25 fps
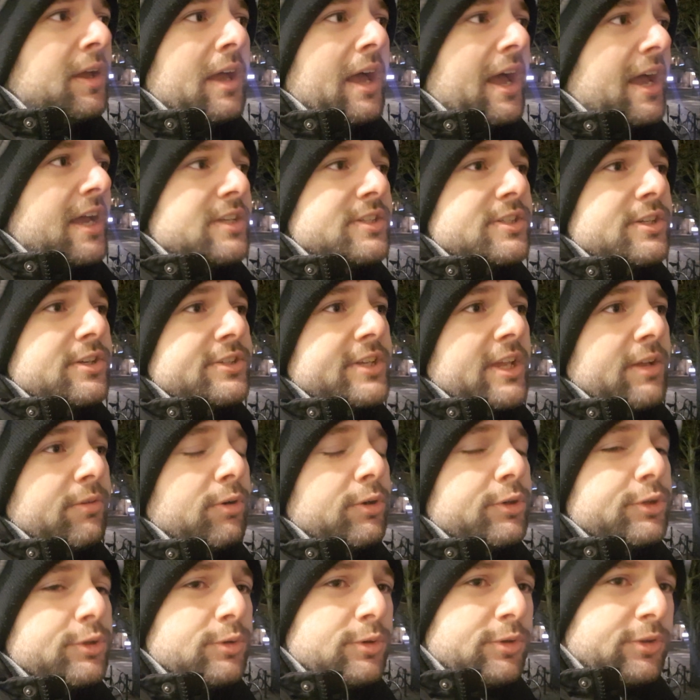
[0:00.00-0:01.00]
ask yourself
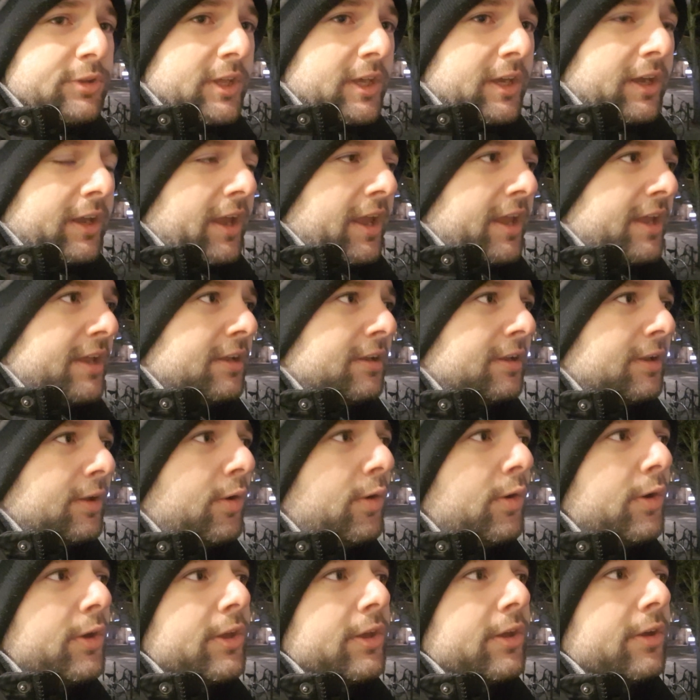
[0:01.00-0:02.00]
what do you think a
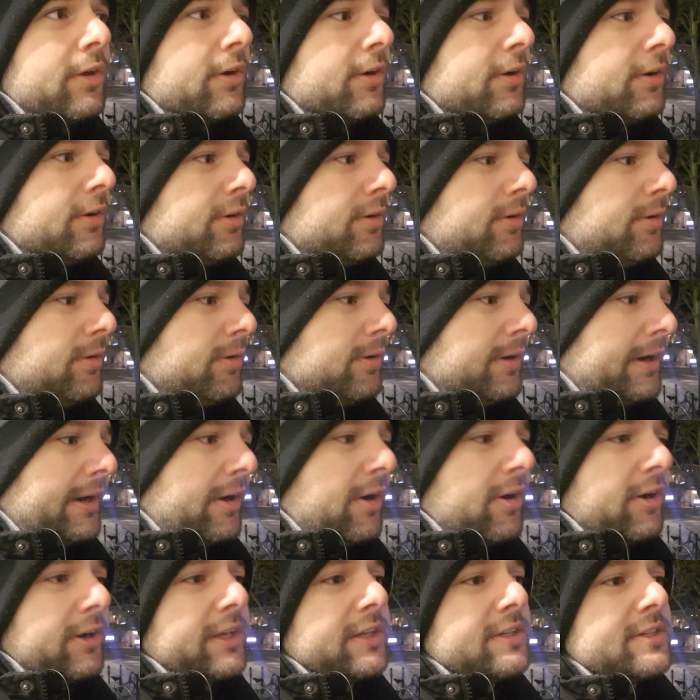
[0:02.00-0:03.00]
lawyer or an
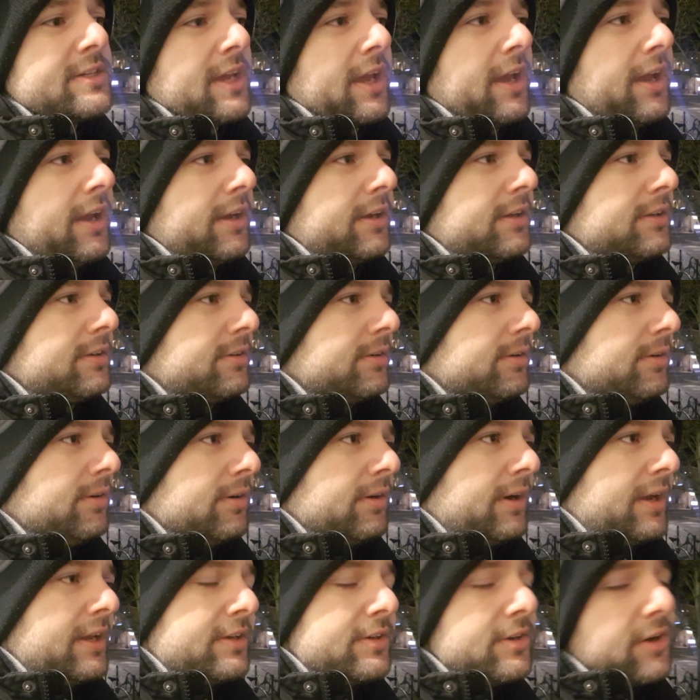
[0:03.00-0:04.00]
architect
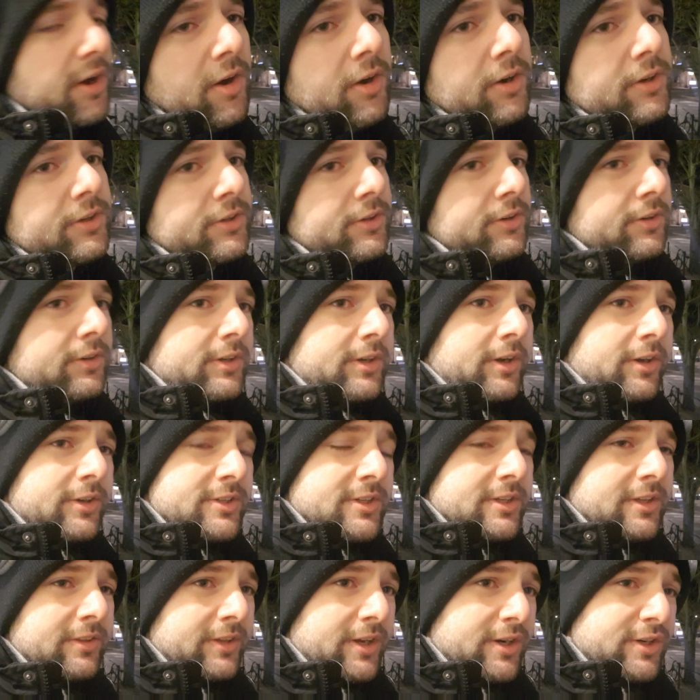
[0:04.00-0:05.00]
or a doctor
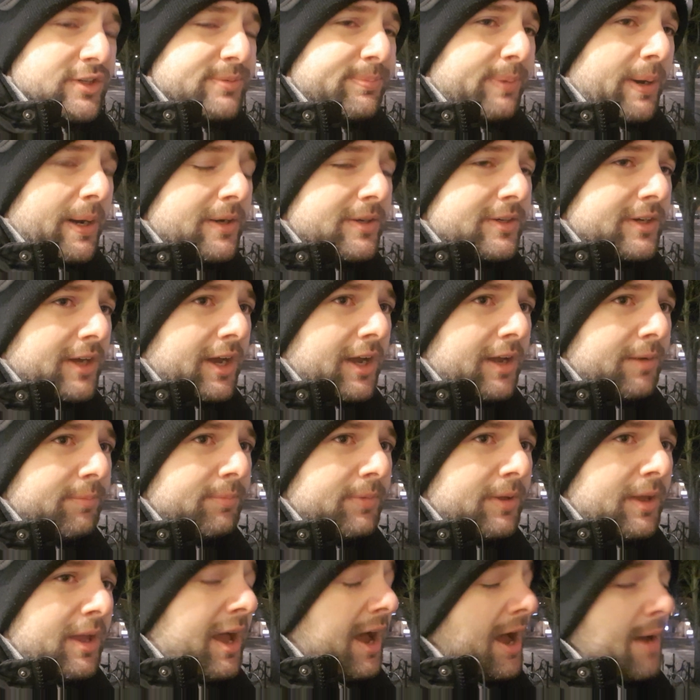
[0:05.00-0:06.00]
does in their spare
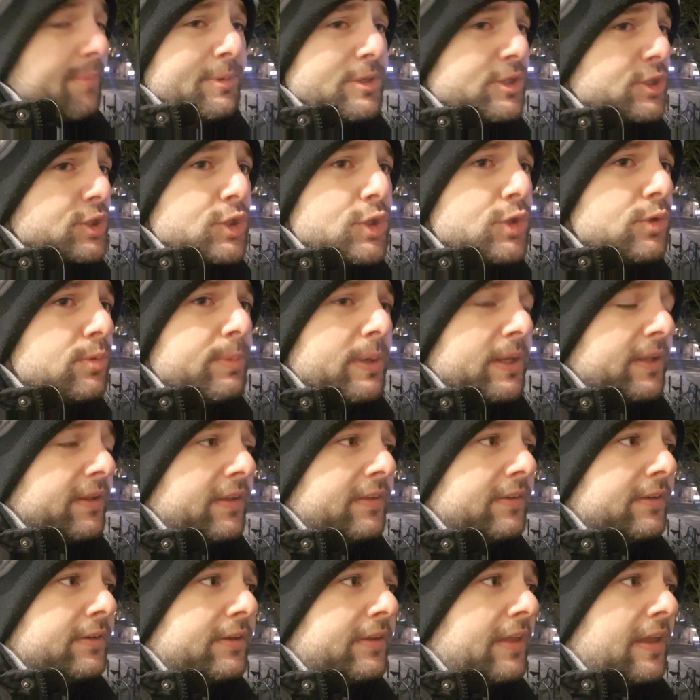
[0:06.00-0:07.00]
time? I'm assuming
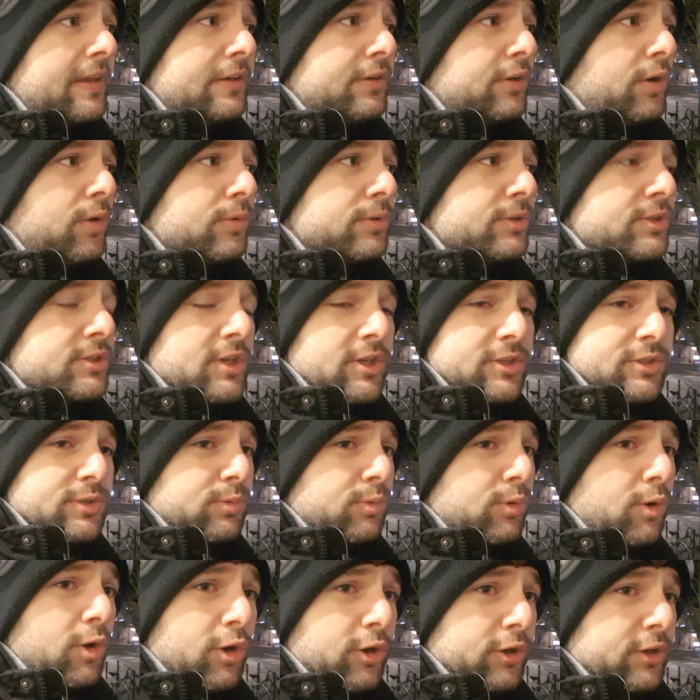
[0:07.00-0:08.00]
that they don't just
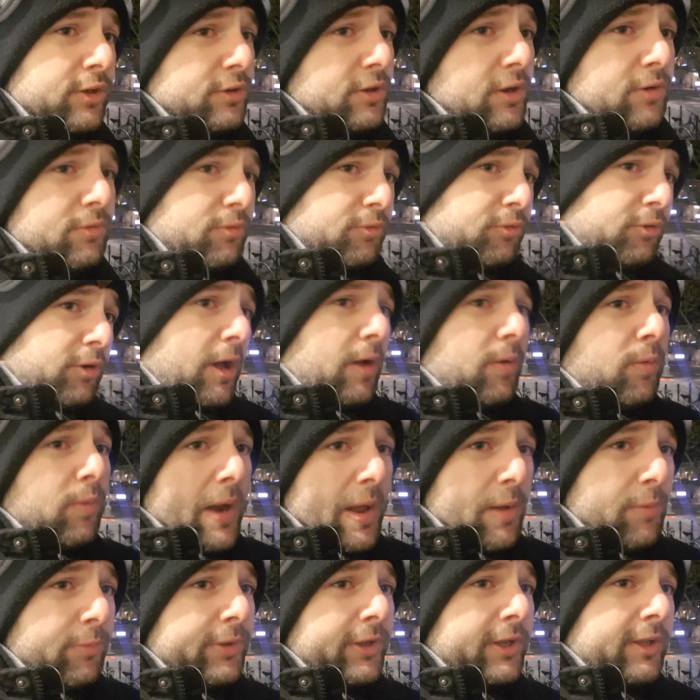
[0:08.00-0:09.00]
work
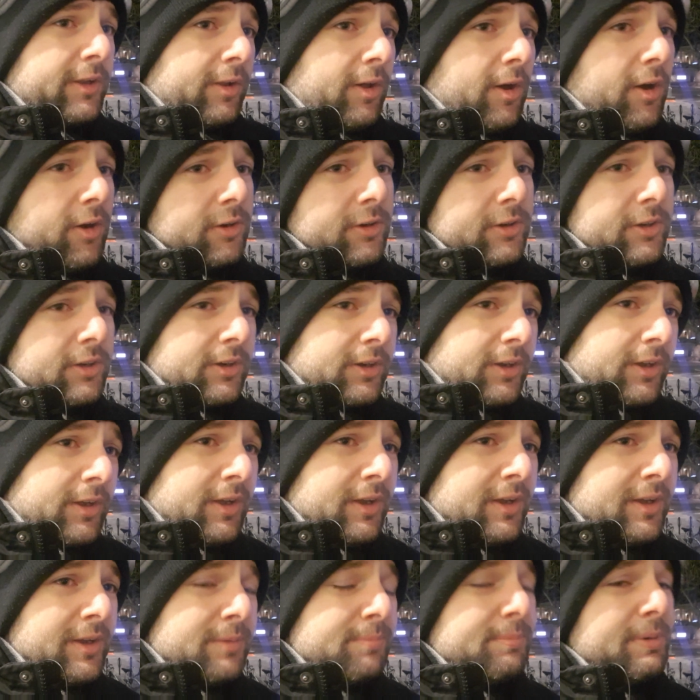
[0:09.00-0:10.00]
around the clock,
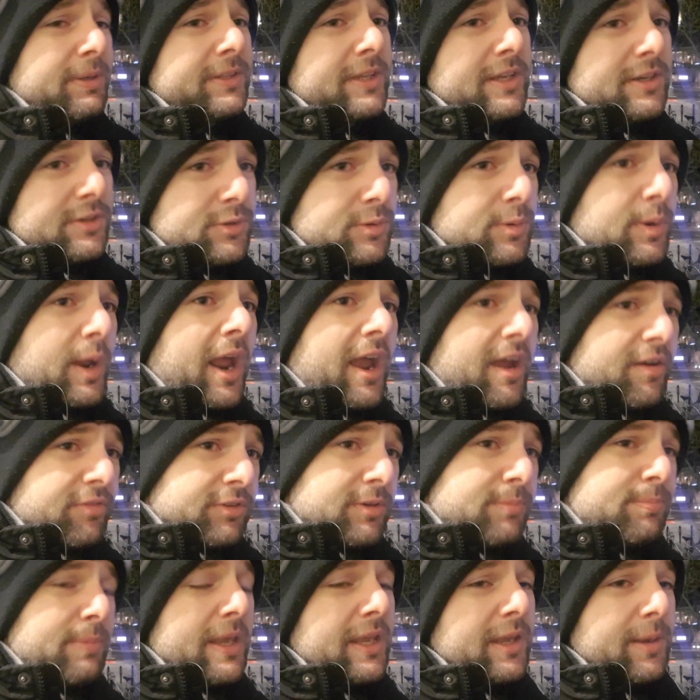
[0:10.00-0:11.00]
but they do have
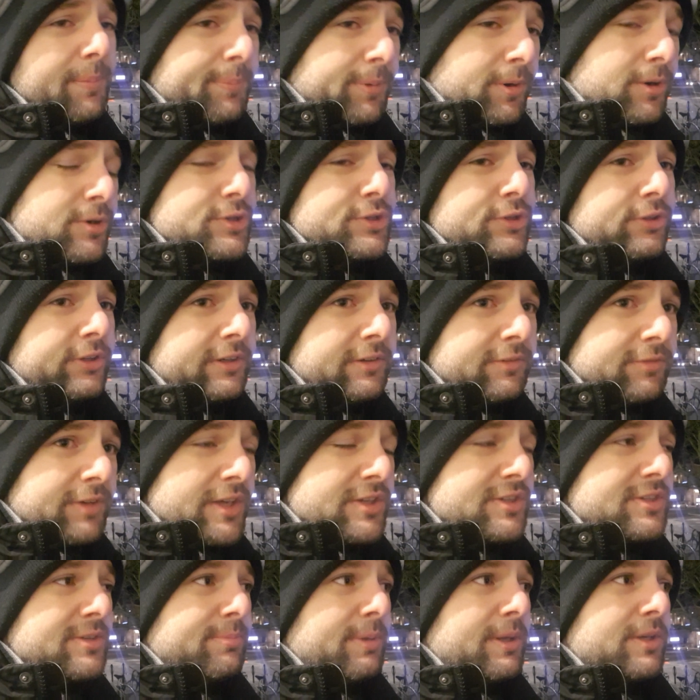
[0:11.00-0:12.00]
to make a personal
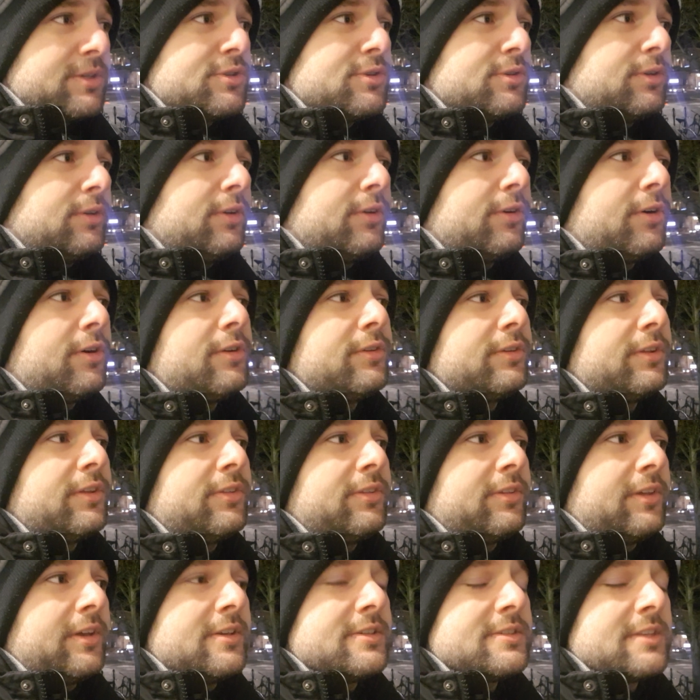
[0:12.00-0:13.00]
investment to learn the
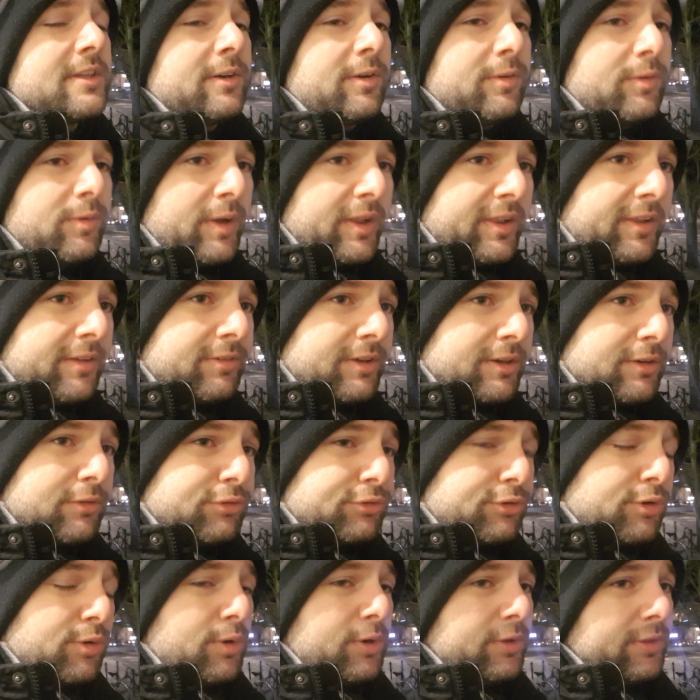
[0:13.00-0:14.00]
things that are relevant
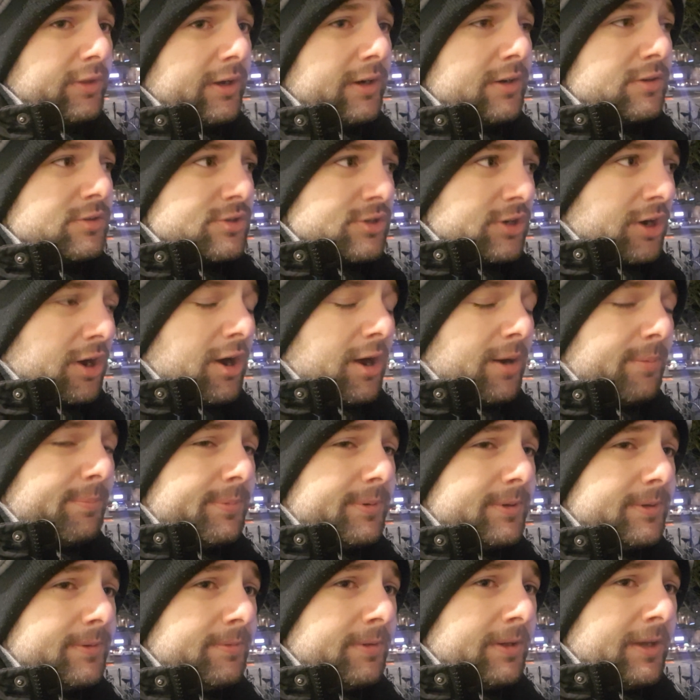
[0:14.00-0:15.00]
for their
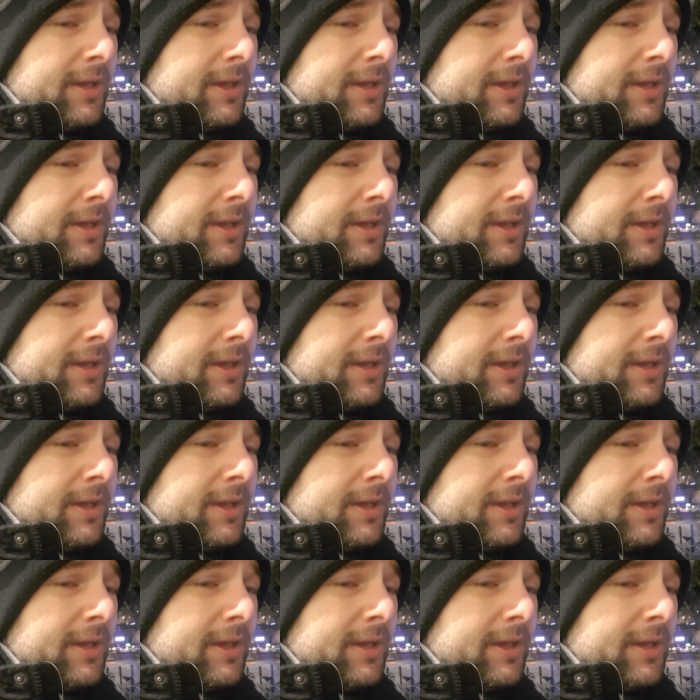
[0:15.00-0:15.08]
job.